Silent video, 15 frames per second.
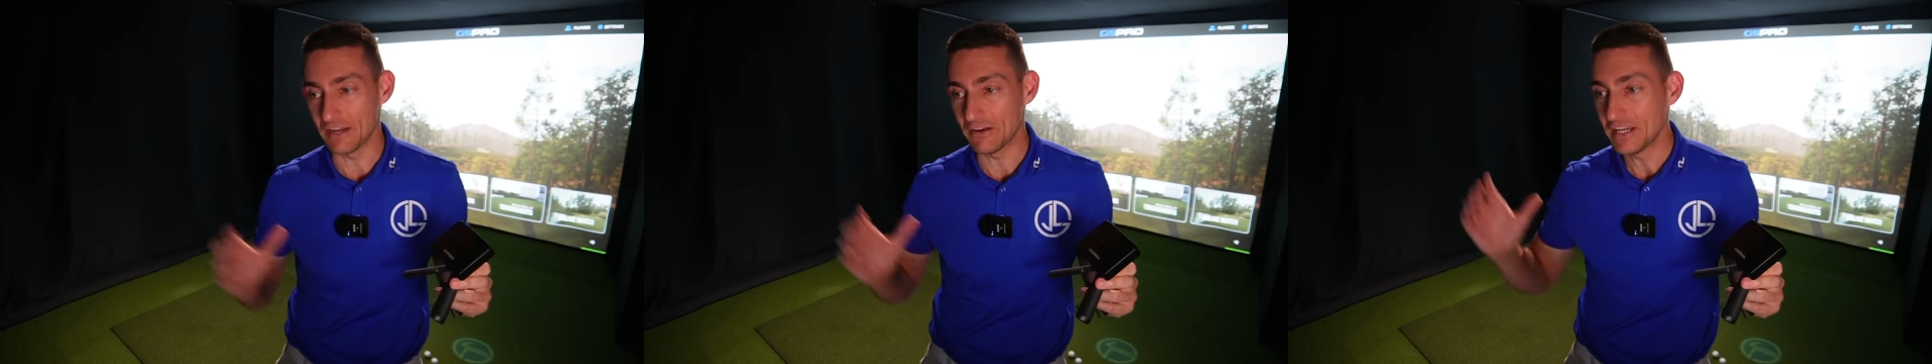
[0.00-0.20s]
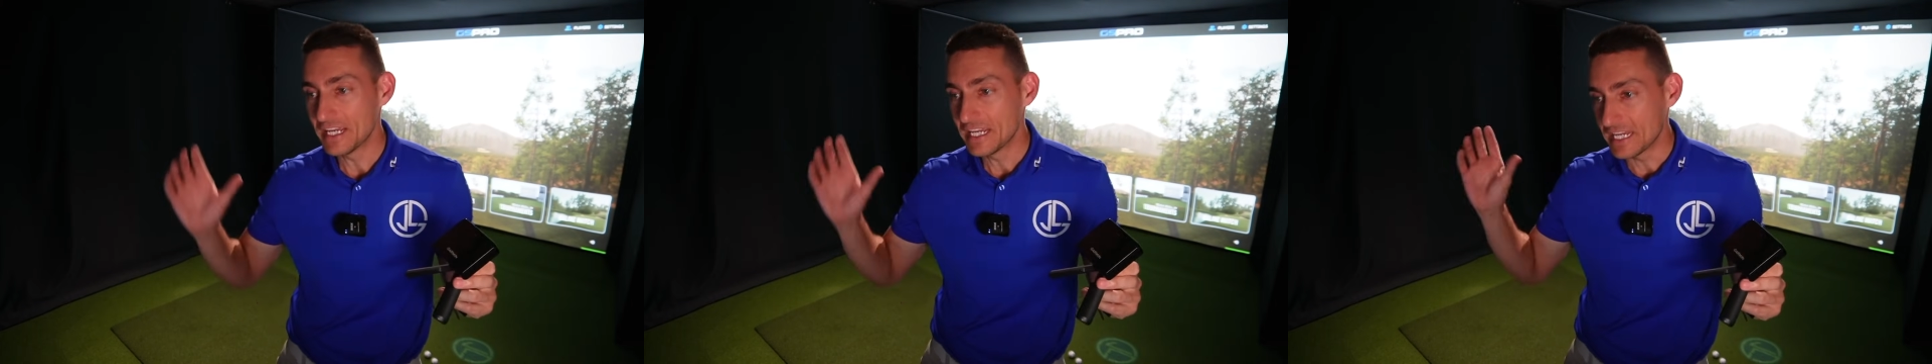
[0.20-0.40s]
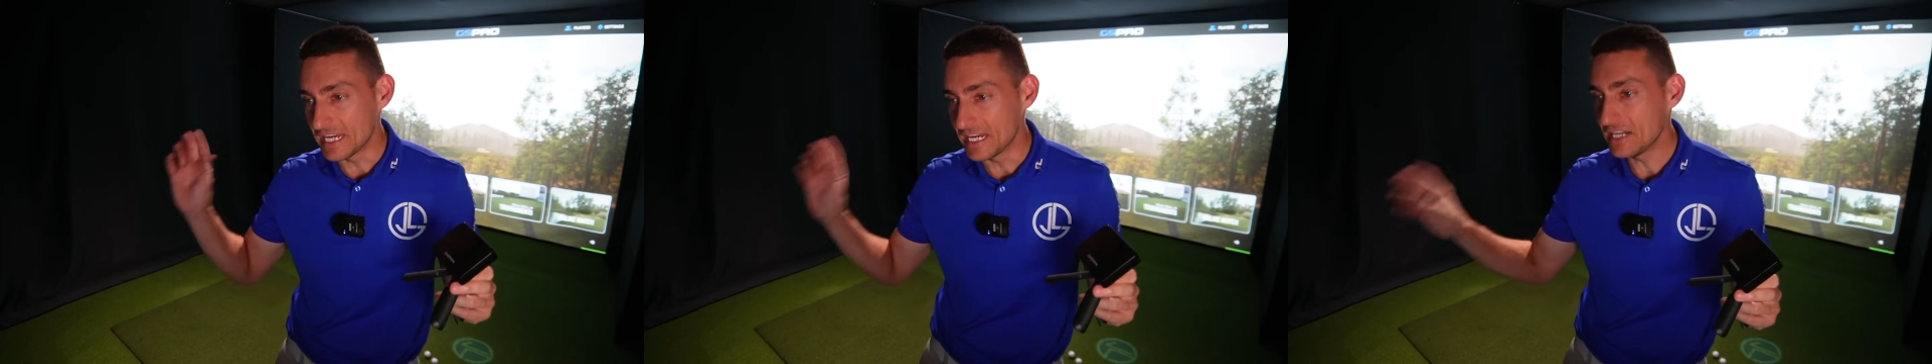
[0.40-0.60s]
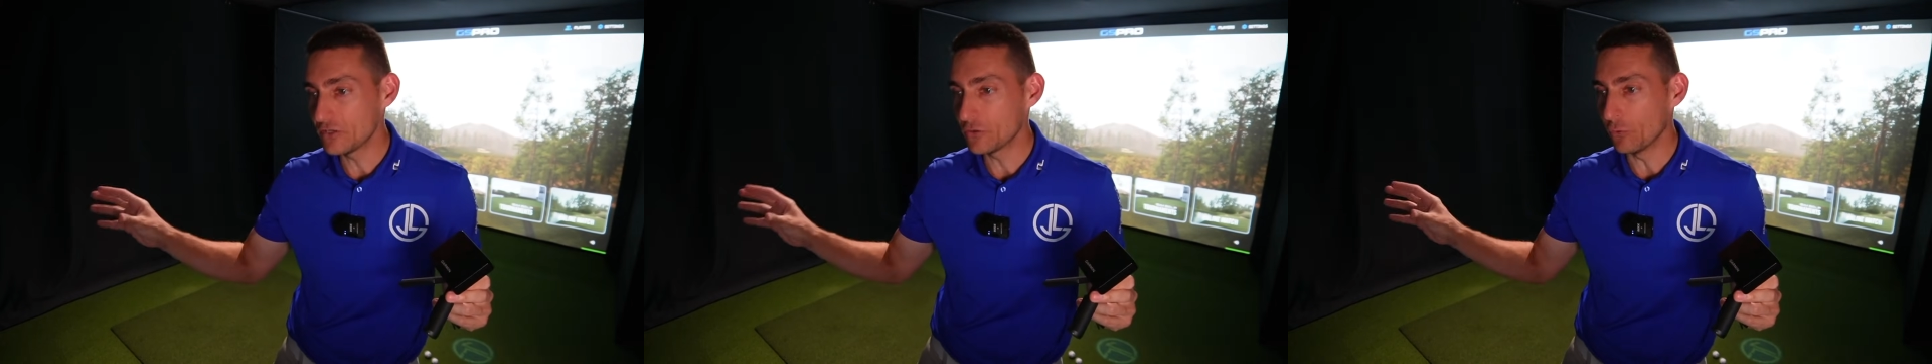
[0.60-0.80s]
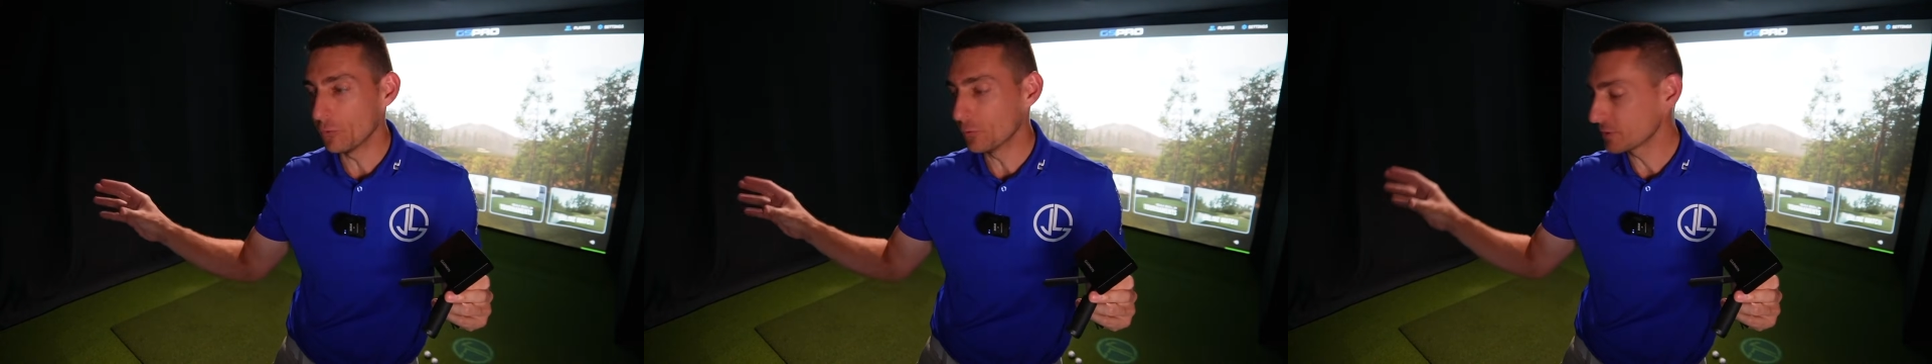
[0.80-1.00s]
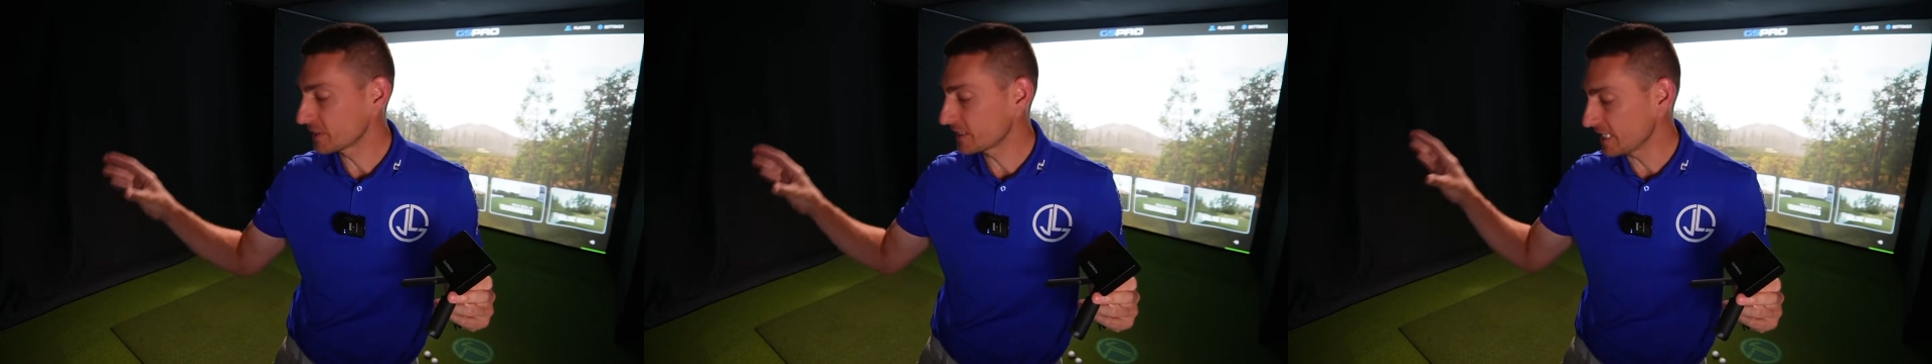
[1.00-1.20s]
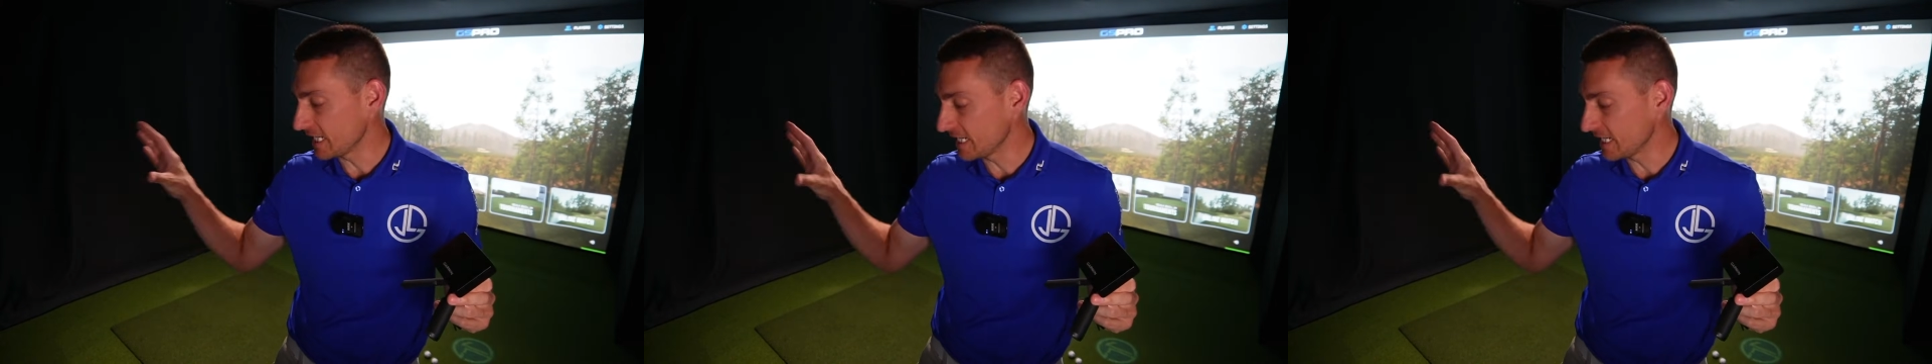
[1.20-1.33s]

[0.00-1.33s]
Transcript: Now, indoors,